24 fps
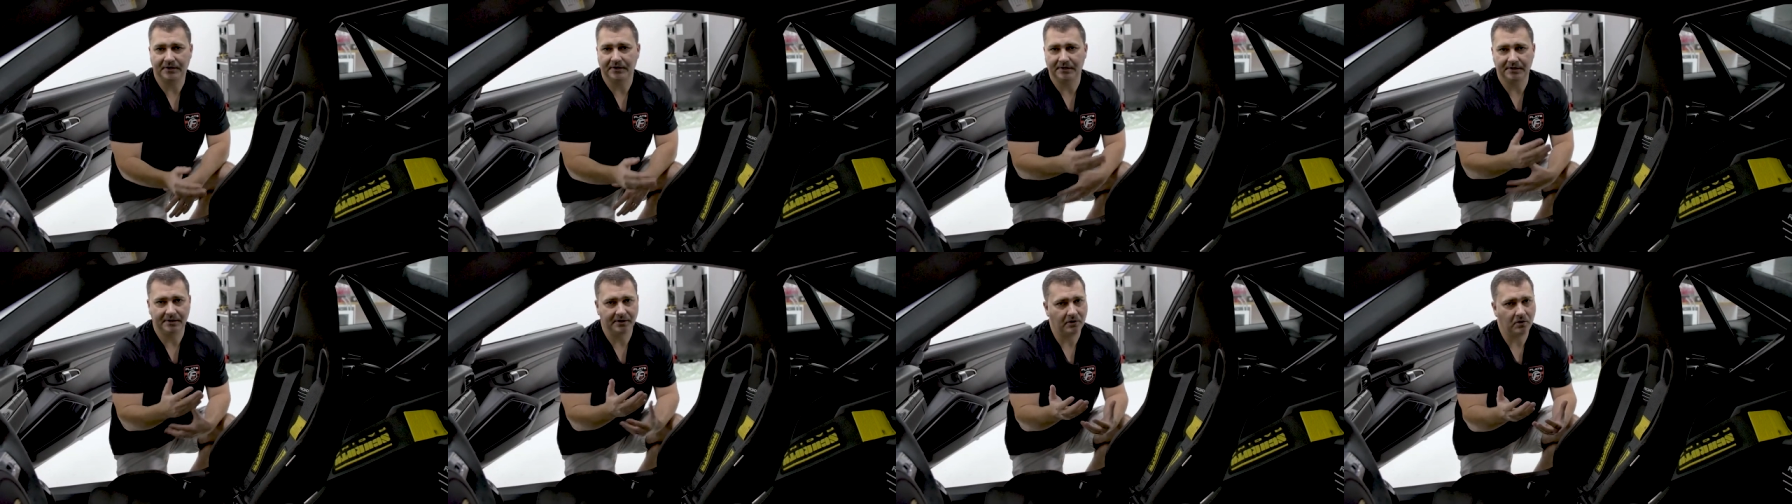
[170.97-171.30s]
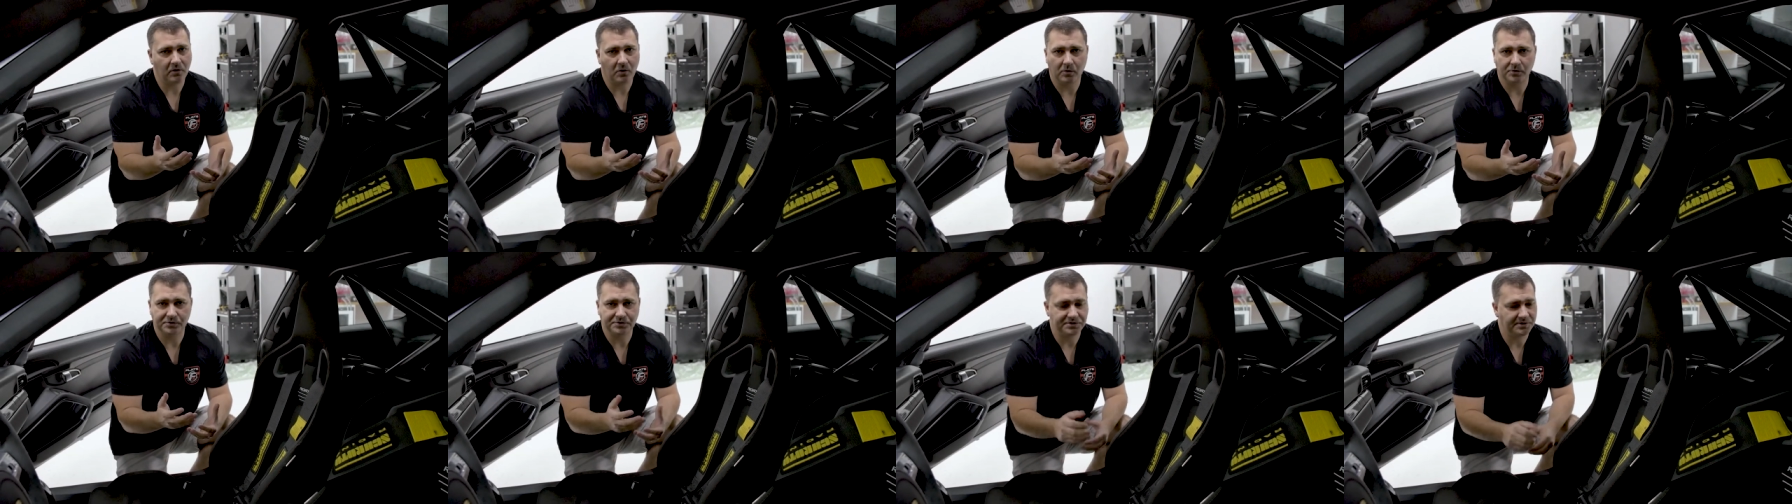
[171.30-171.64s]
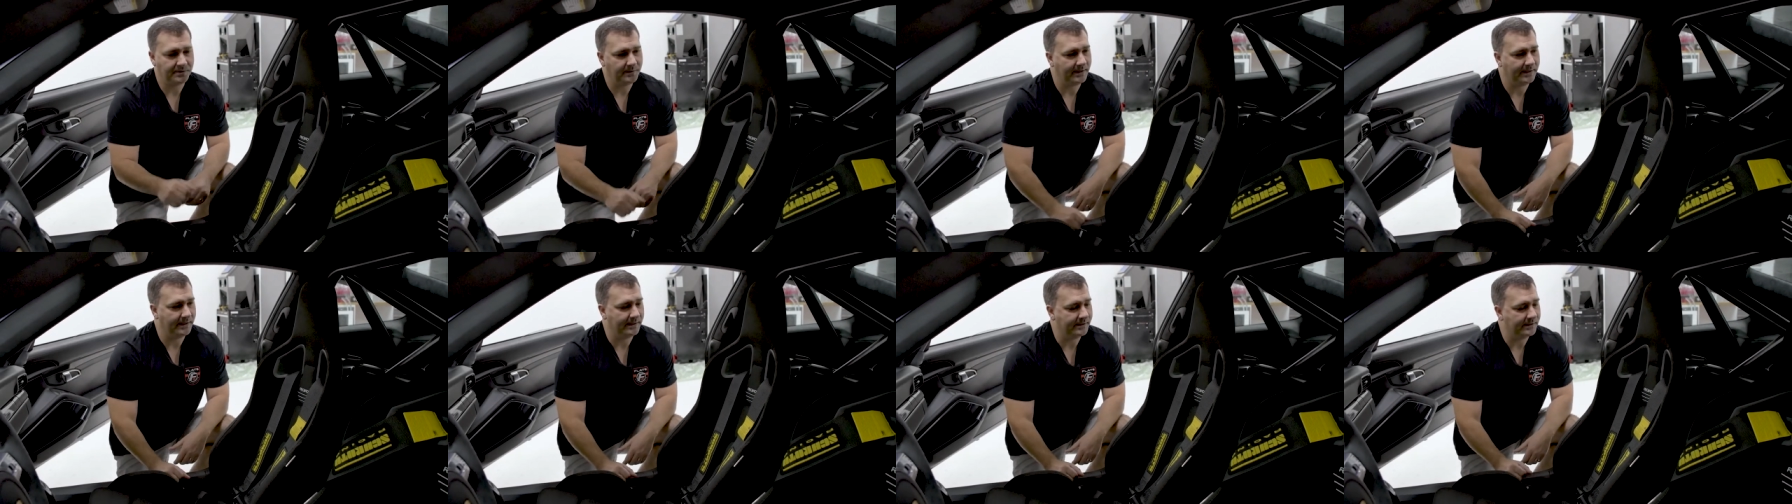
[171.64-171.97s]
good, gonna hold
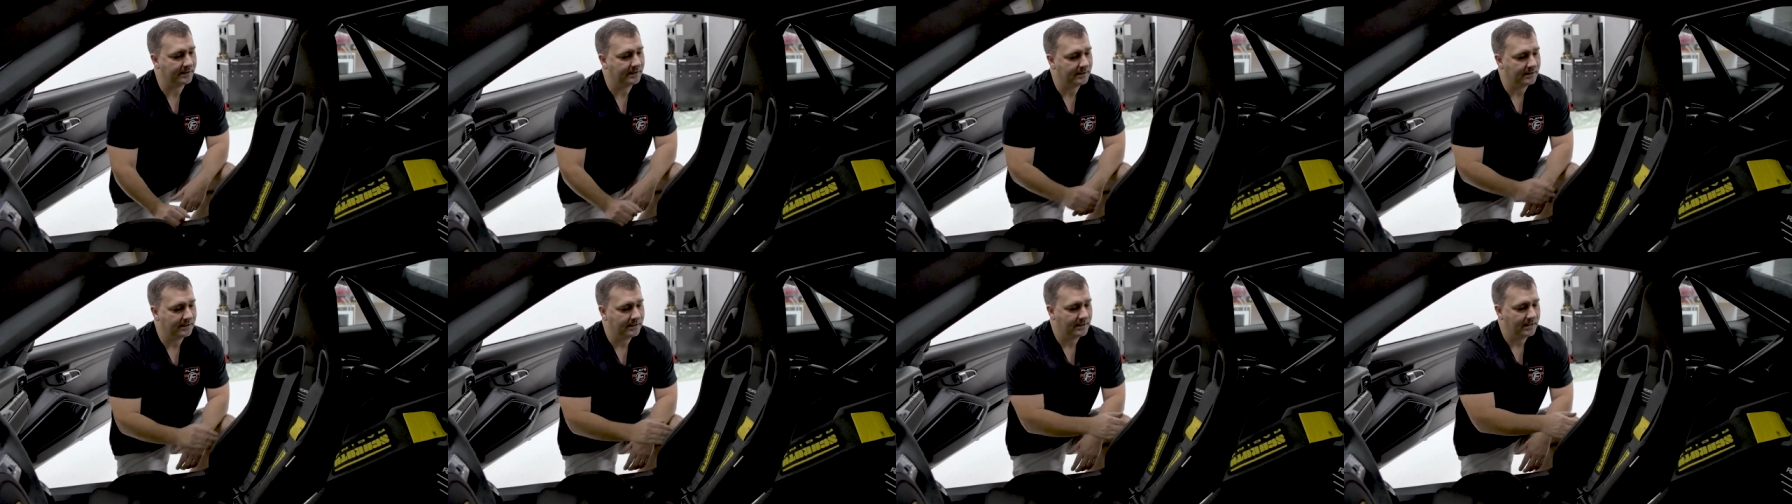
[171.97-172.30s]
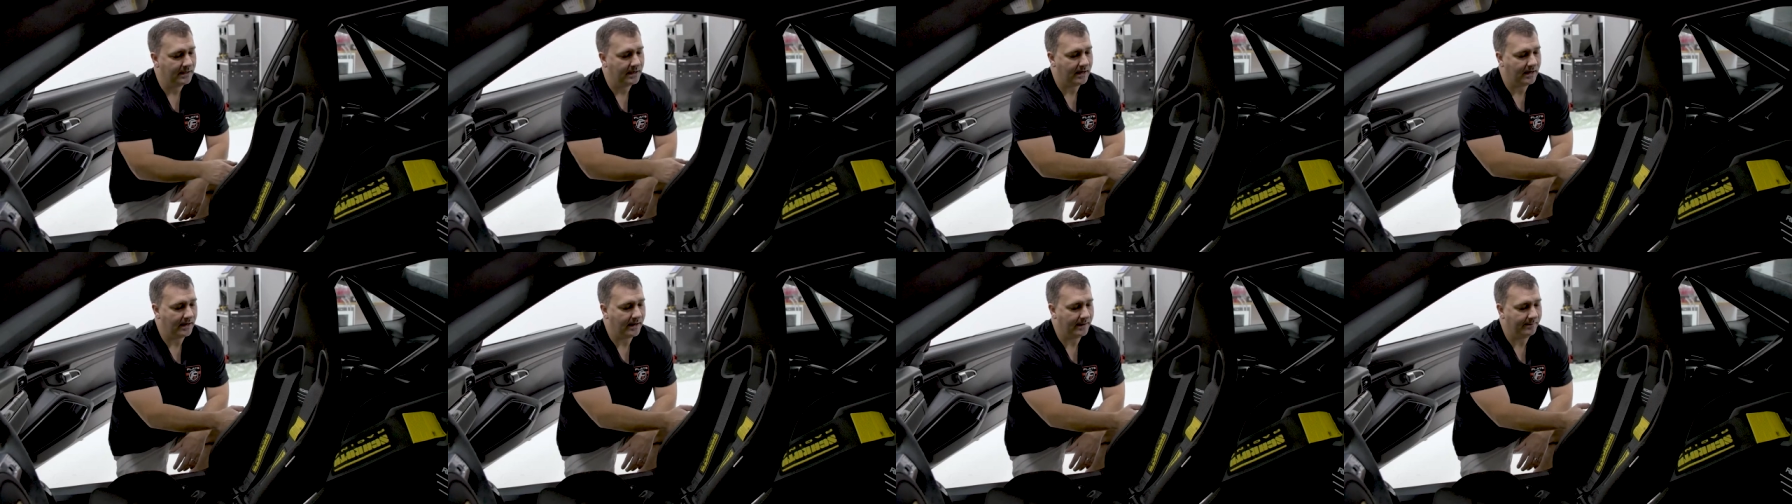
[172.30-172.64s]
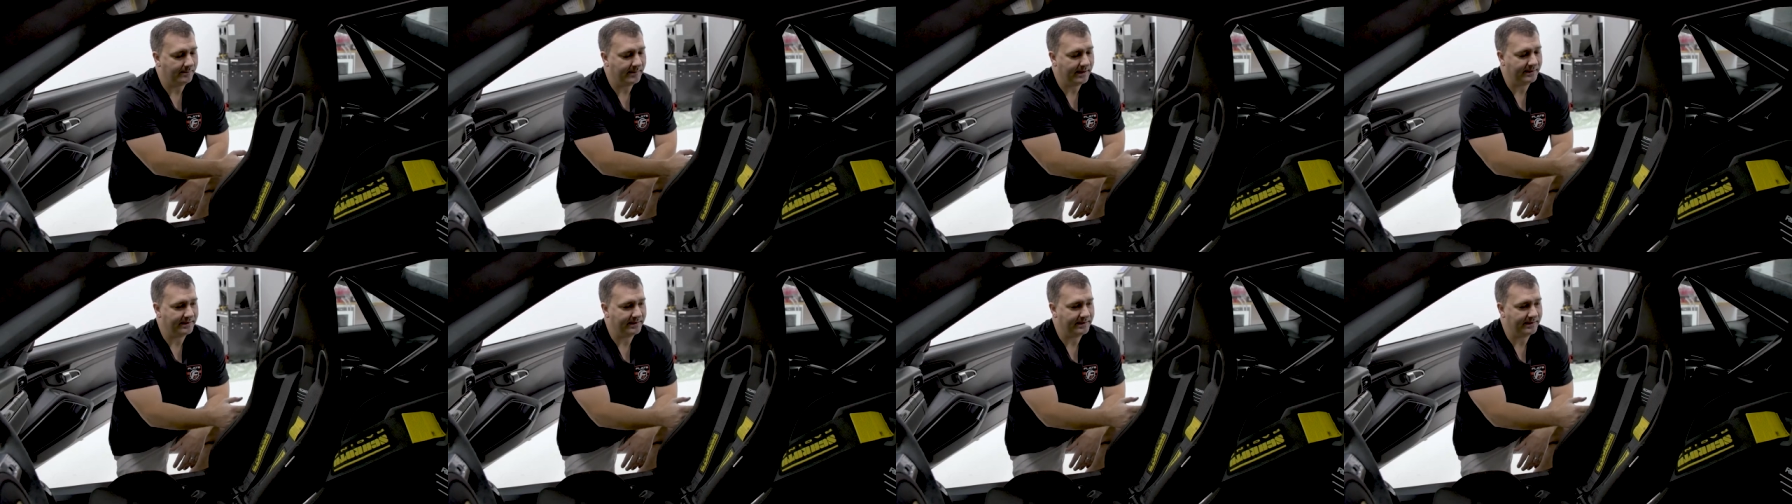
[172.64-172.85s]
you in. Um,